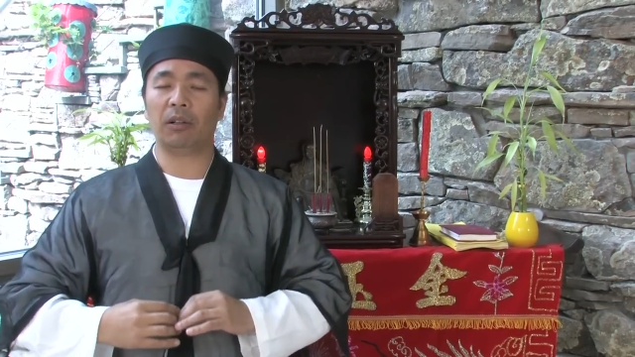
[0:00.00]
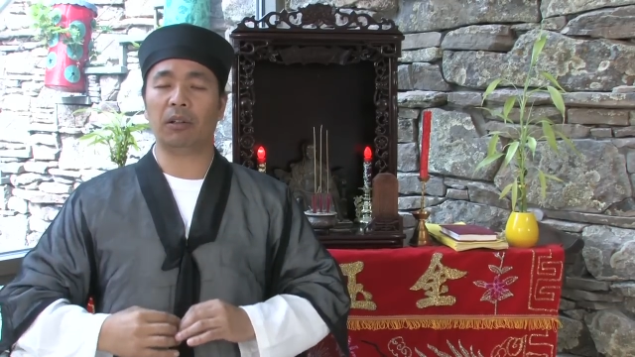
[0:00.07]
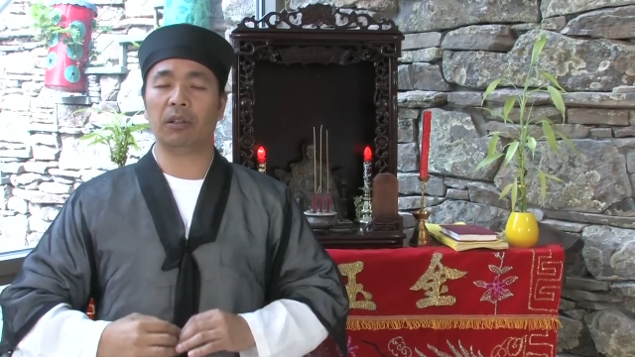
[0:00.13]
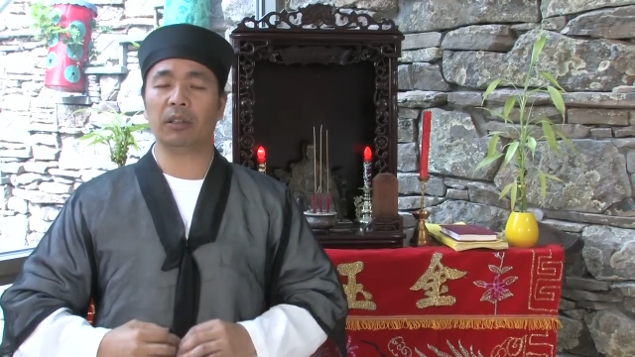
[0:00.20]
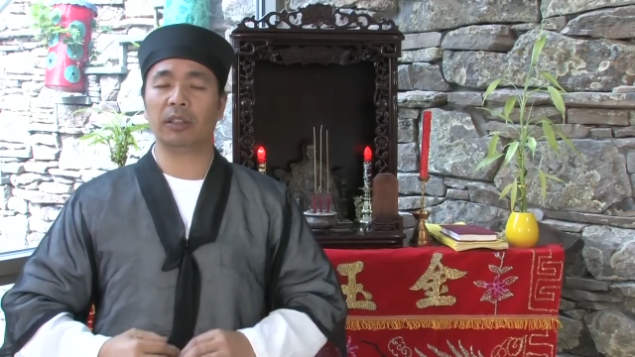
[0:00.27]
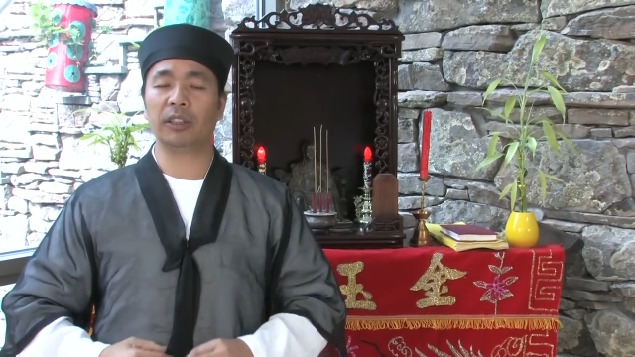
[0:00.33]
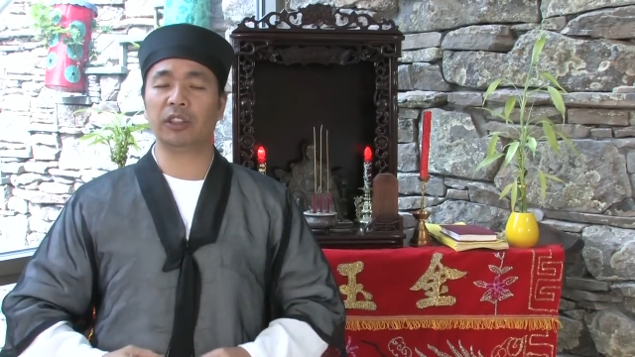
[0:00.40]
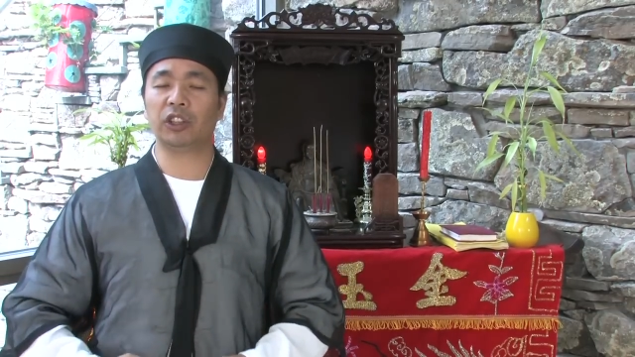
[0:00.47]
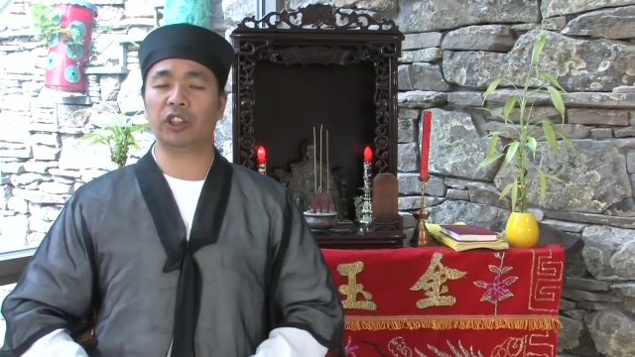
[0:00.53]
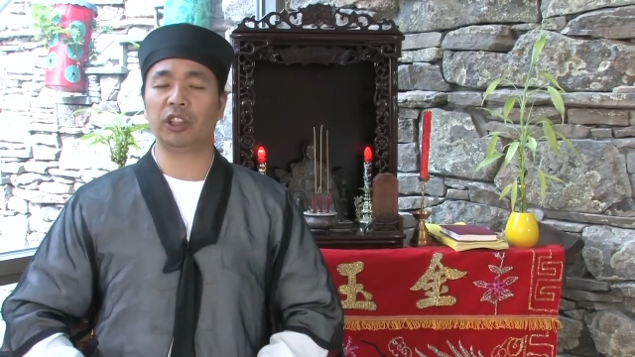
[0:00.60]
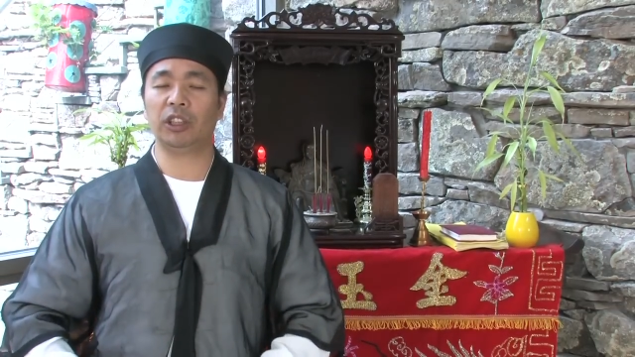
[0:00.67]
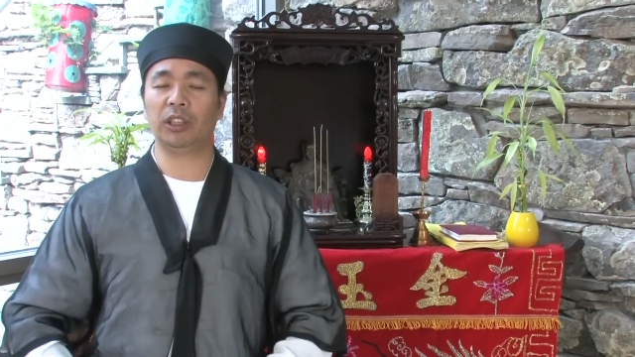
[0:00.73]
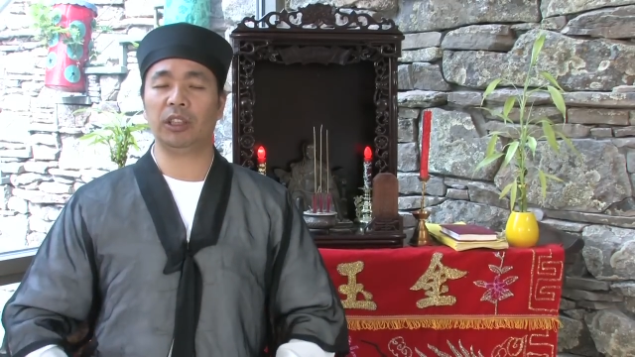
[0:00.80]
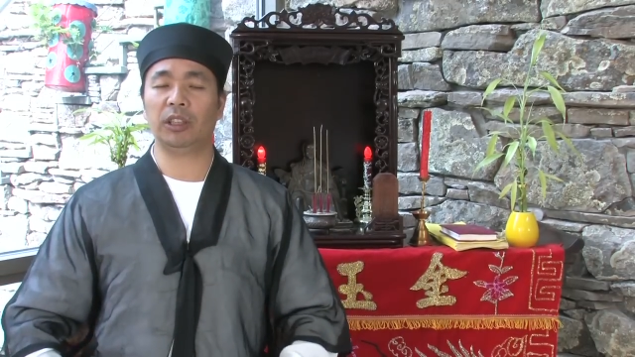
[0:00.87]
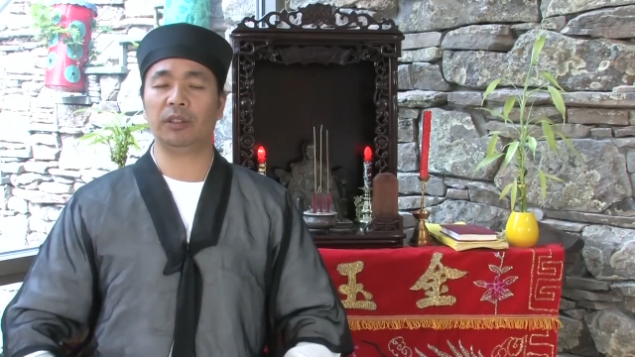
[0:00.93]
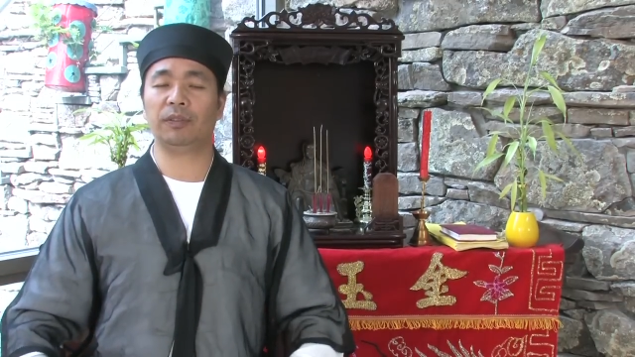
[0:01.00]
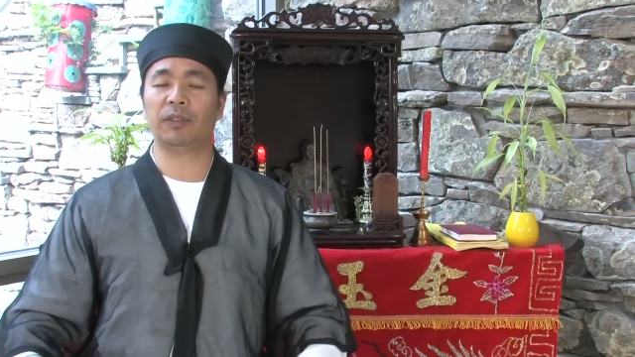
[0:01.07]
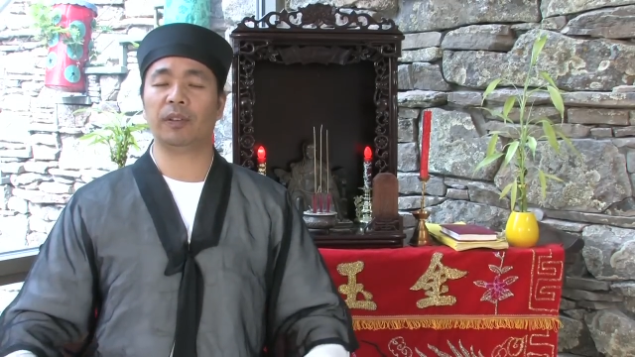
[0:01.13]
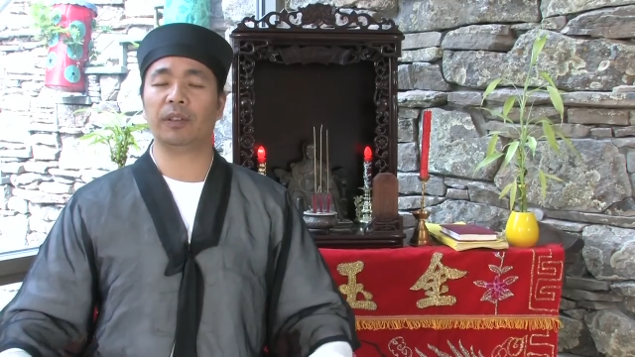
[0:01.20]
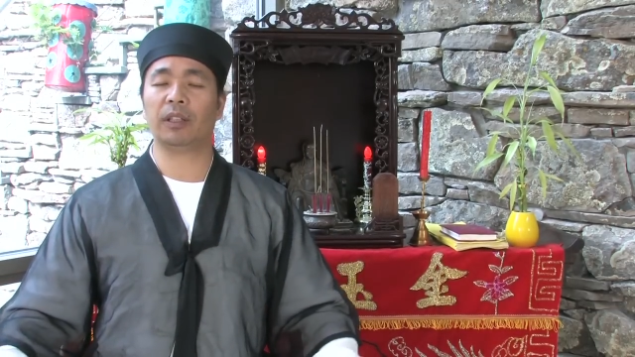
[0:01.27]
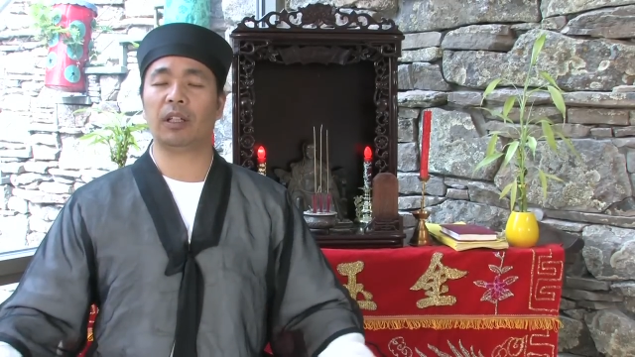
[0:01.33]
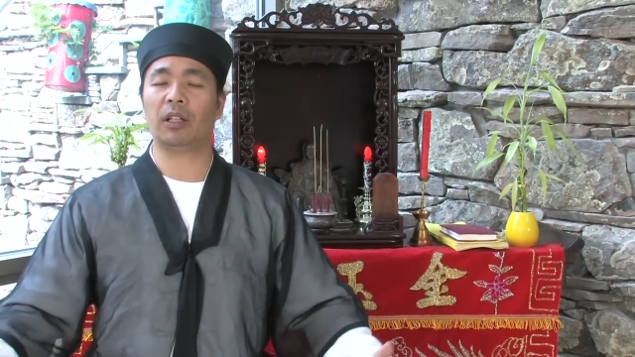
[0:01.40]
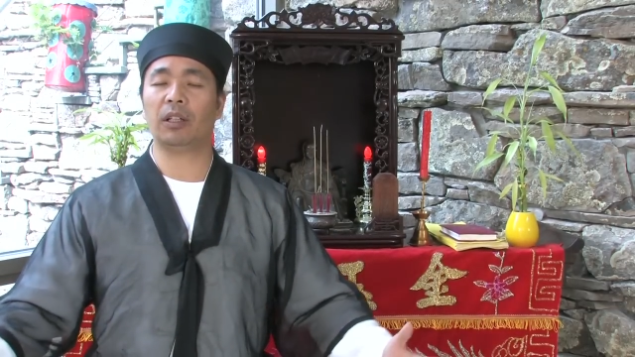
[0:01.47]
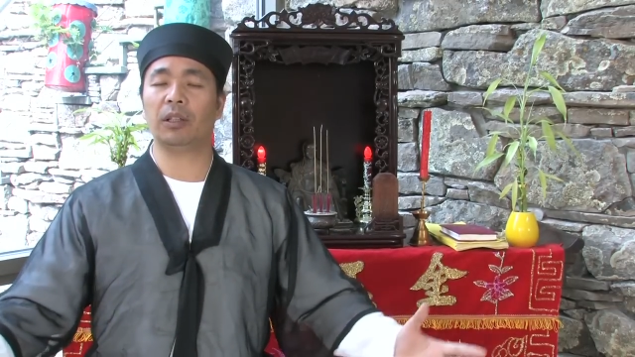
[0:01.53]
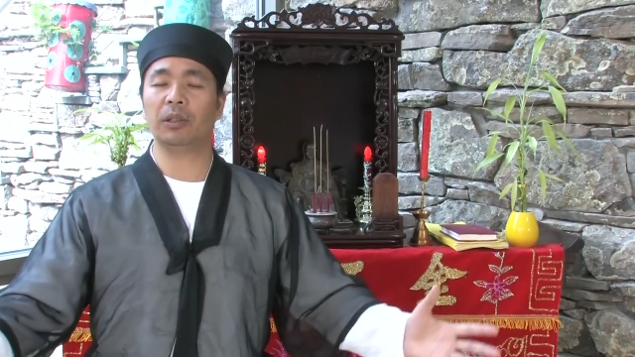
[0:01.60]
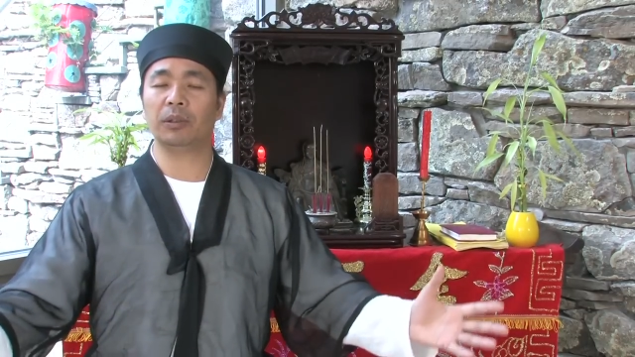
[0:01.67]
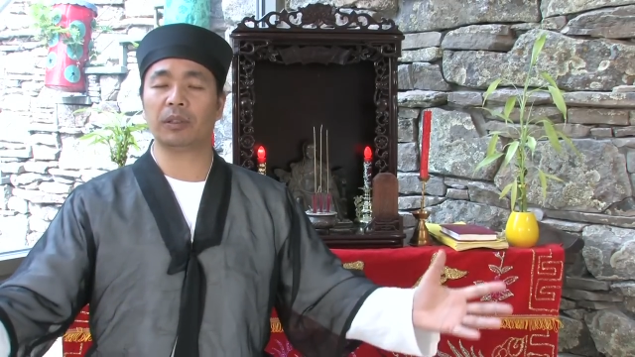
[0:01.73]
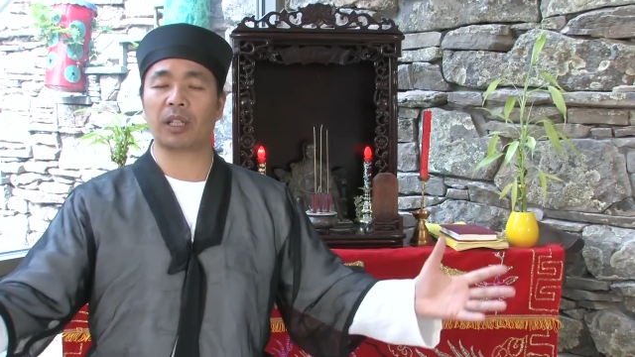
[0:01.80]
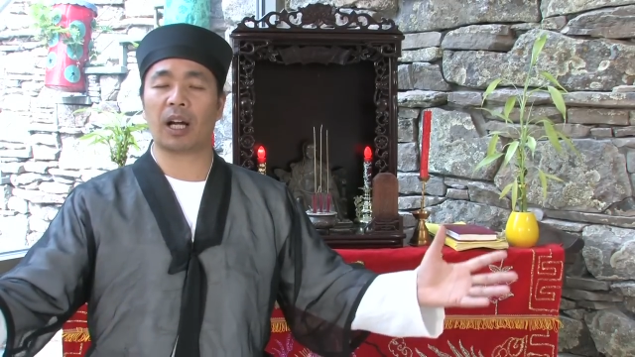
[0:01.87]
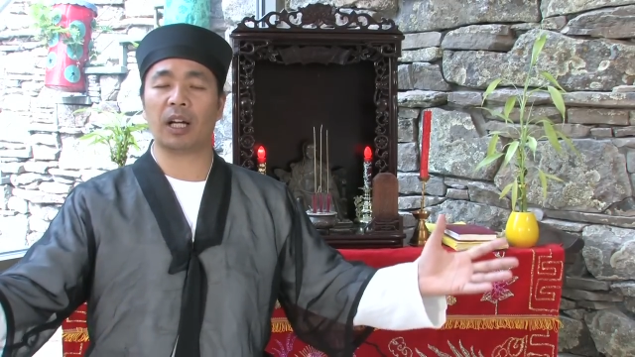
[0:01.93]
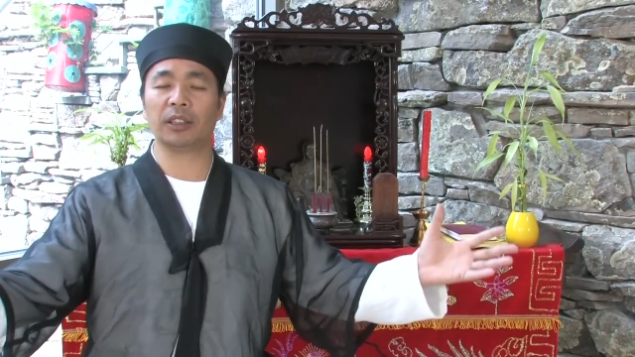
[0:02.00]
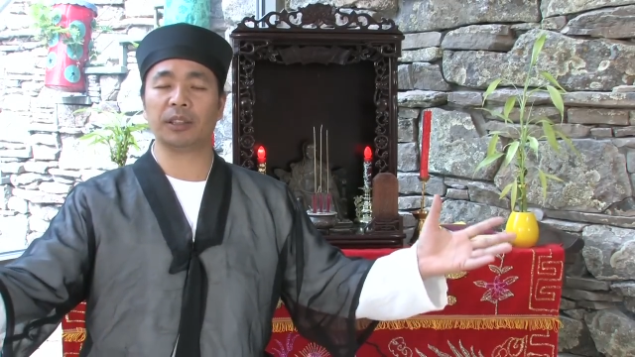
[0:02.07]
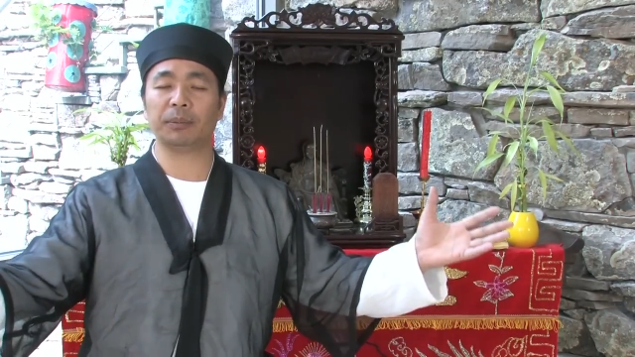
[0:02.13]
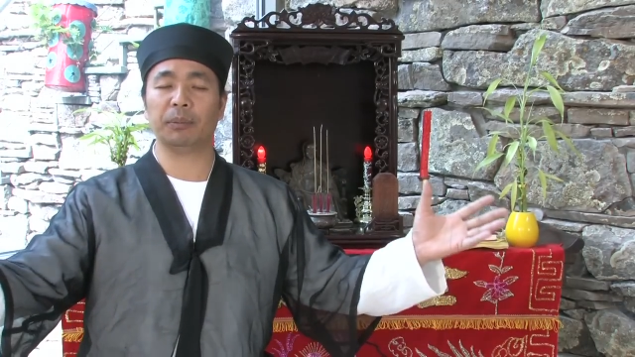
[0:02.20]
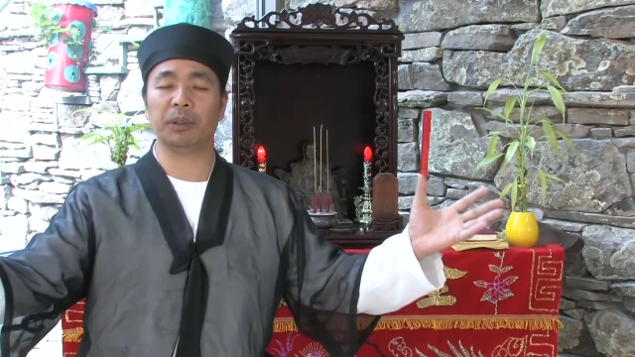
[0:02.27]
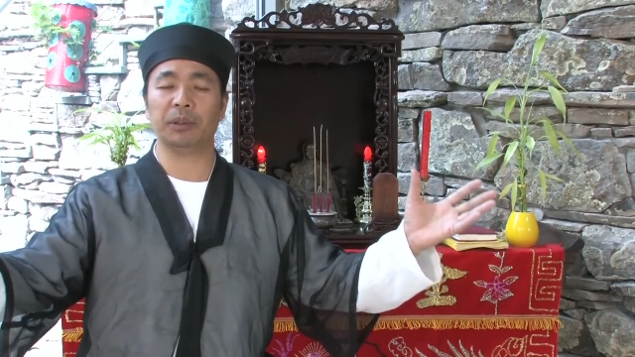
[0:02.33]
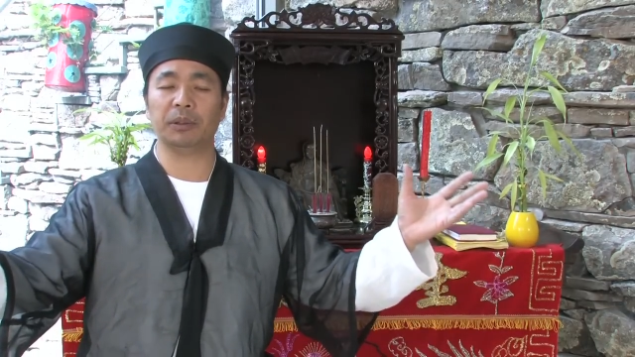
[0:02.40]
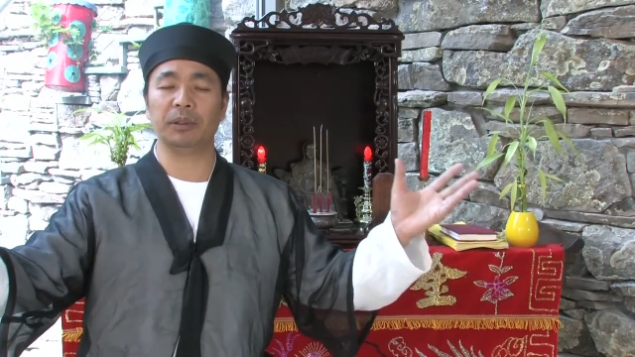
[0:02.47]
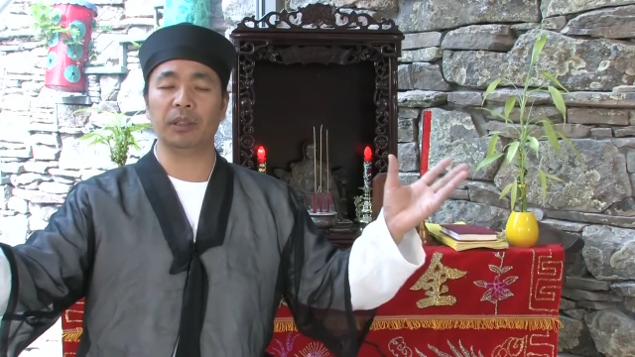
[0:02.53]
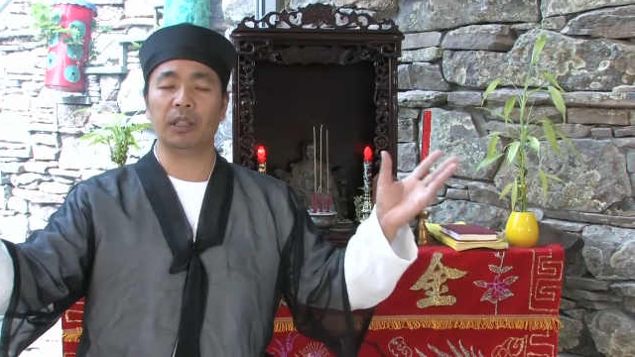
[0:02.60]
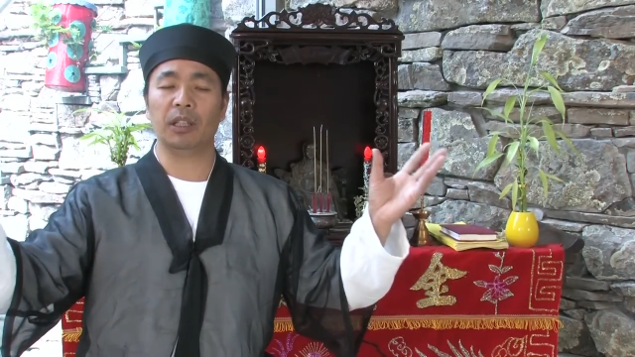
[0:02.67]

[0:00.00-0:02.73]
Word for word: all the chi from the whole cosmos